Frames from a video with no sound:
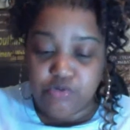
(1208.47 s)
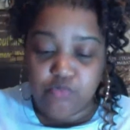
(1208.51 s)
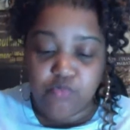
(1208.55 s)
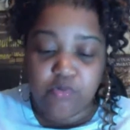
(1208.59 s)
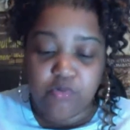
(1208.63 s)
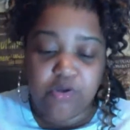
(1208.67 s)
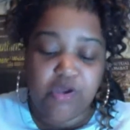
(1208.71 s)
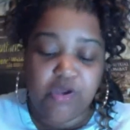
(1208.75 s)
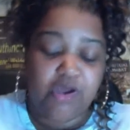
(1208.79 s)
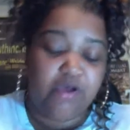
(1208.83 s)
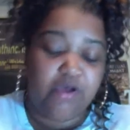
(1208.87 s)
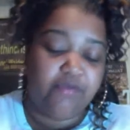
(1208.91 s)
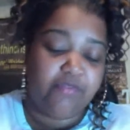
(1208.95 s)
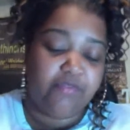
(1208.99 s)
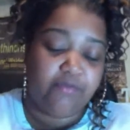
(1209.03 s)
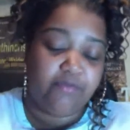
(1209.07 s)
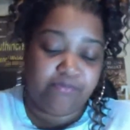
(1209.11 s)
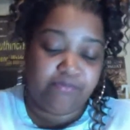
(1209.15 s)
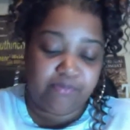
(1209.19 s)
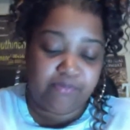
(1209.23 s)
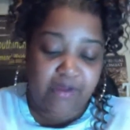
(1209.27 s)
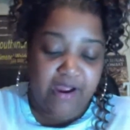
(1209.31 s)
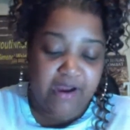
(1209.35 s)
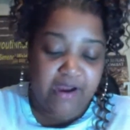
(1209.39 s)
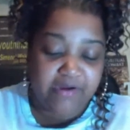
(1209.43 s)
What other
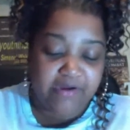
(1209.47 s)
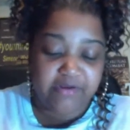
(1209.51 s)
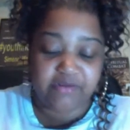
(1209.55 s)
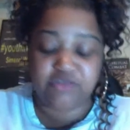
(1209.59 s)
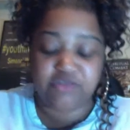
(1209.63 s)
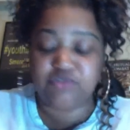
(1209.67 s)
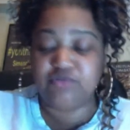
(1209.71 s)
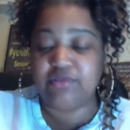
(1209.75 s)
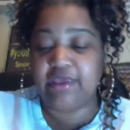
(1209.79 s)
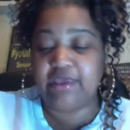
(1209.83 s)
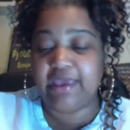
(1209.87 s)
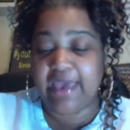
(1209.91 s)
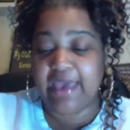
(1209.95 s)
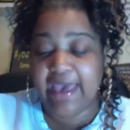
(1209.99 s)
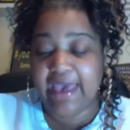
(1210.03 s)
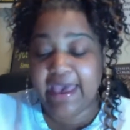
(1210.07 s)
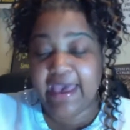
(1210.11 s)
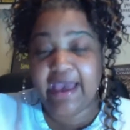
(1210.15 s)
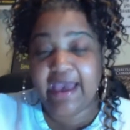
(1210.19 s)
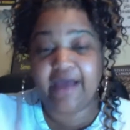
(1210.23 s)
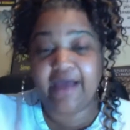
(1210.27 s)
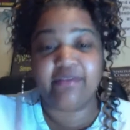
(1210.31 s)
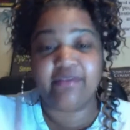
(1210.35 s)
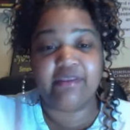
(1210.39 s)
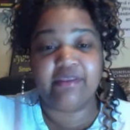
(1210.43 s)
products do they
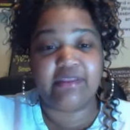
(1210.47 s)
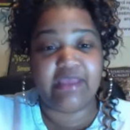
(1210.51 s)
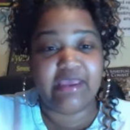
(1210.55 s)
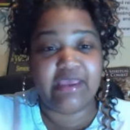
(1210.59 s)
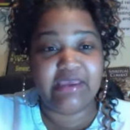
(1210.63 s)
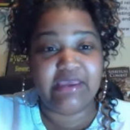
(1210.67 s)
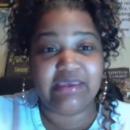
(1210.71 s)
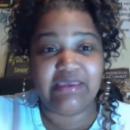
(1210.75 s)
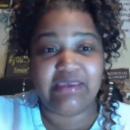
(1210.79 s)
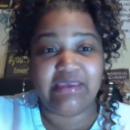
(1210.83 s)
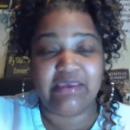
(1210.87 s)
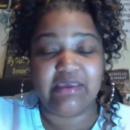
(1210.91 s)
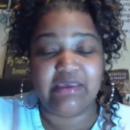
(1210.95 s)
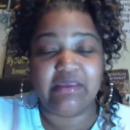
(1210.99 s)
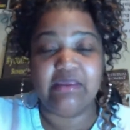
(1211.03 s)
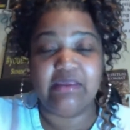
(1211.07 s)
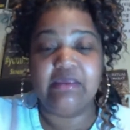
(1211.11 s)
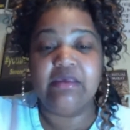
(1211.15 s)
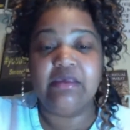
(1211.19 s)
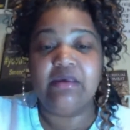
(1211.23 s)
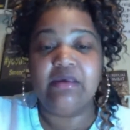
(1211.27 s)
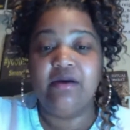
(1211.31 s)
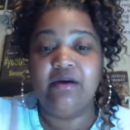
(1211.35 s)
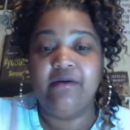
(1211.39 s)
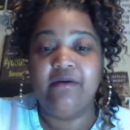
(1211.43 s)
have that they can
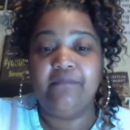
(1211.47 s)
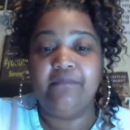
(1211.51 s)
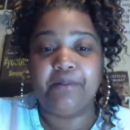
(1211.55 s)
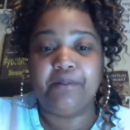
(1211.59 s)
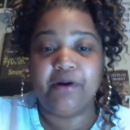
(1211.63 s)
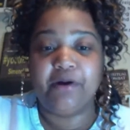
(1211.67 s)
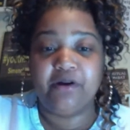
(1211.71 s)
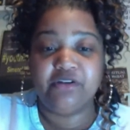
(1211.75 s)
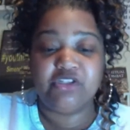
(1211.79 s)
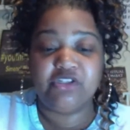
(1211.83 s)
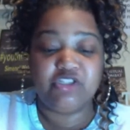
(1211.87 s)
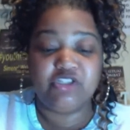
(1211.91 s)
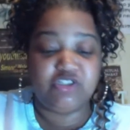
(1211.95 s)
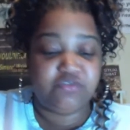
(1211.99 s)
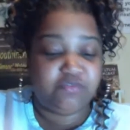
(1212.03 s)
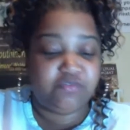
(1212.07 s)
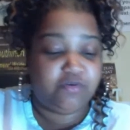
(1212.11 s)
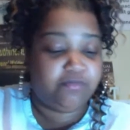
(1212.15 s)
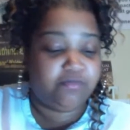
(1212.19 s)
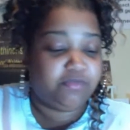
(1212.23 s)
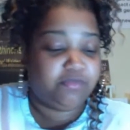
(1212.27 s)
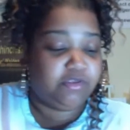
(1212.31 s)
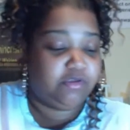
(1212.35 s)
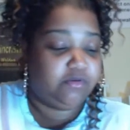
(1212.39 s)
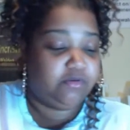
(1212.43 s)
purchase
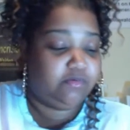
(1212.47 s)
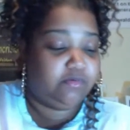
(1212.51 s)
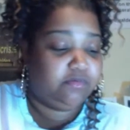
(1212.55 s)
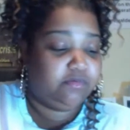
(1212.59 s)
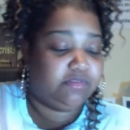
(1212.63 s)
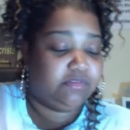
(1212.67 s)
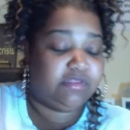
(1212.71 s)
from you?